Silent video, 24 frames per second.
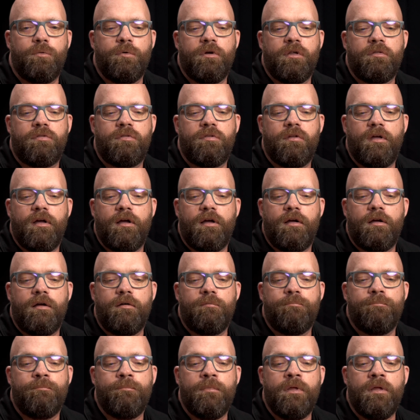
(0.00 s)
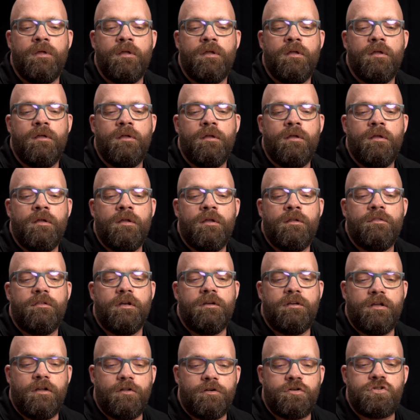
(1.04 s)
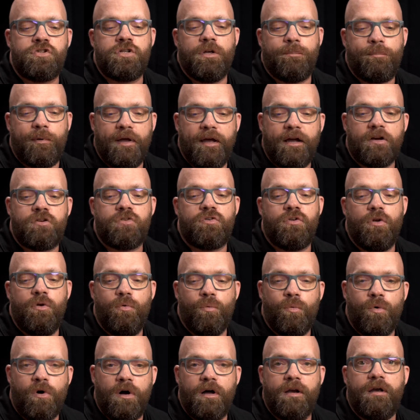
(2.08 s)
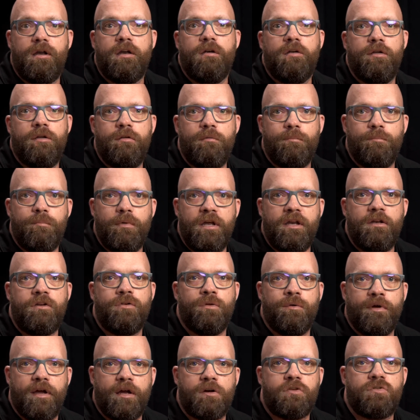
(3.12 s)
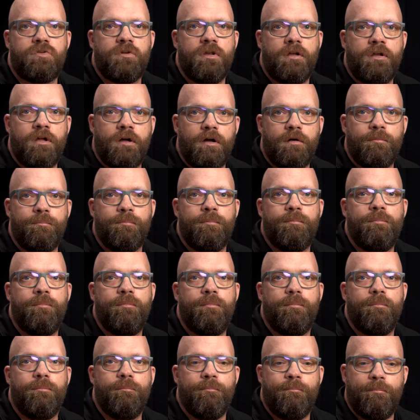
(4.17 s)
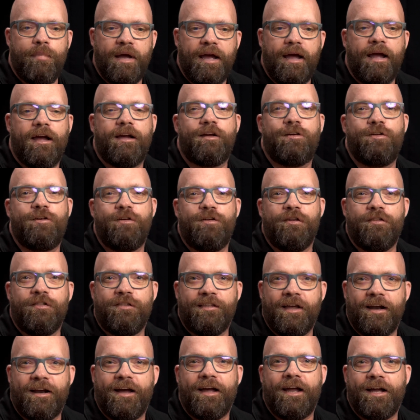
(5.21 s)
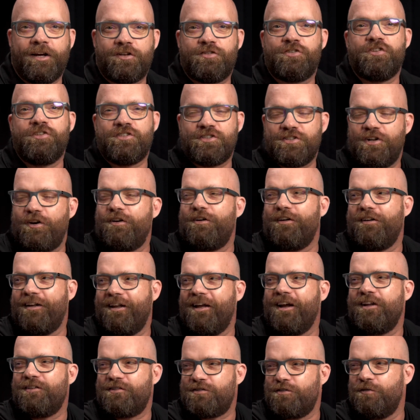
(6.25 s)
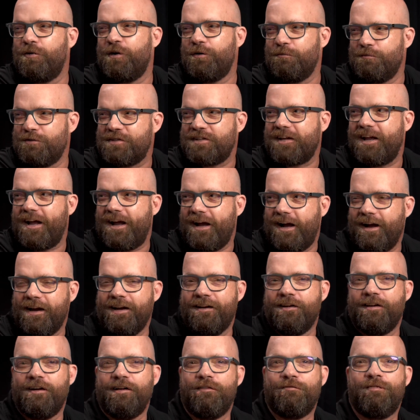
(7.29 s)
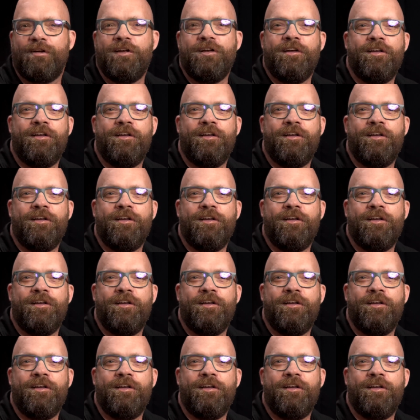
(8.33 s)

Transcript: with. The dealership actually wanted me to actually come back, that I actually started at. So it was kind of,